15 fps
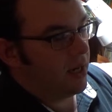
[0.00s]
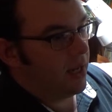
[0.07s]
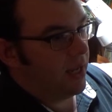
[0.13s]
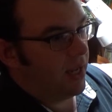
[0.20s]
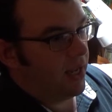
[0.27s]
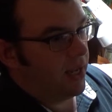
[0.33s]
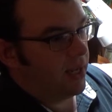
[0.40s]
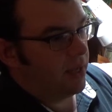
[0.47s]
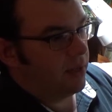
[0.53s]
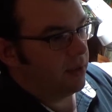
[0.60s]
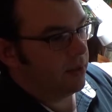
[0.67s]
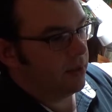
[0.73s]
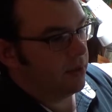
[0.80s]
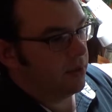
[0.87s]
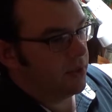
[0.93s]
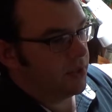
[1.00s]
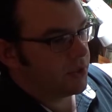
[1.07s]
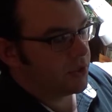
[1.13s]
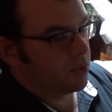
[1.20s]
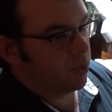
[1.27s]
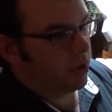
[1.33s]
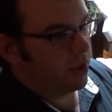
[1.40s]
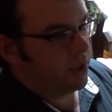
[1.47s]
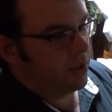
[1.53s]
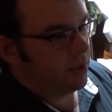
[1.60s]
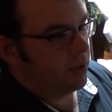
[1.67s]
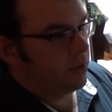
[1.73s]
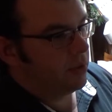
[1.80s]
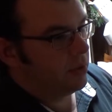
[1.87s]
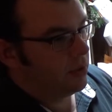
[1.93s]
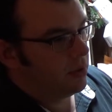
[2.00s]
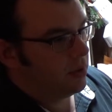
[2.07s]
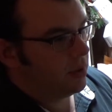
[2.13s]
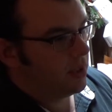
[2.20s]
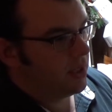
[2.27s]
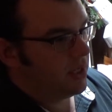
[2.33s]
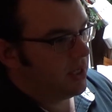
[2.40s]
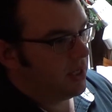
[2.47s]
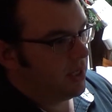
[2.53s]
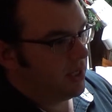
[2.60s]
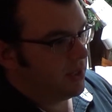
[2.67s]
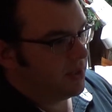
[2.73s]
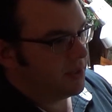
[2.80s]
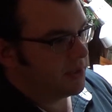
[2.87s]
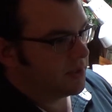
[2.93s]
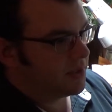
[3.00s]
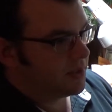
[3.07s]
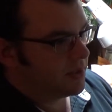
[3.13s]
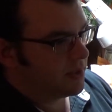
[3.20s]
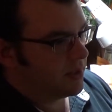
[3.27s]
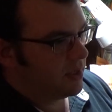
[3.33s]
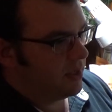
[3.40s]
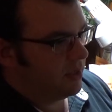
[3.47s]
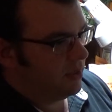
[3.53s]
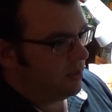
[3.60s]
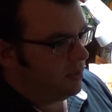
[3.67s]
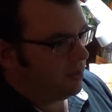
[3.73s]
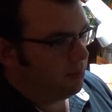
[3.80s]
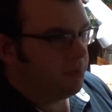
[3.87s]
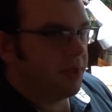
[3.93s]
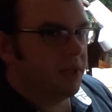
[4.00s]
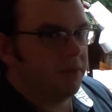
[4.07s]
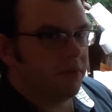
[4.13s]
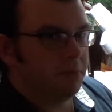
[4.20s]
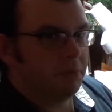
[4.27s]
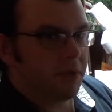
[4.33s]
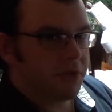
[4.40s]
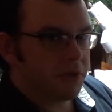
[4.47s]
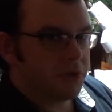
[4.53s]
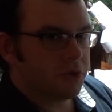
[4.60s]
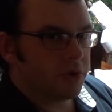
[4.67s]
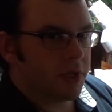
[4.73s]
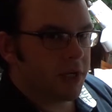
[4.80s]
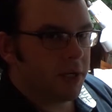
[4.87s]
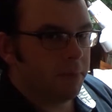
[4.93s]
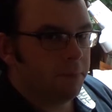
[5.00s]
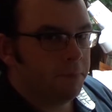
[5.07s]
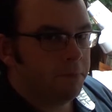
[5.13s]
and this one is a little bit of a mystery.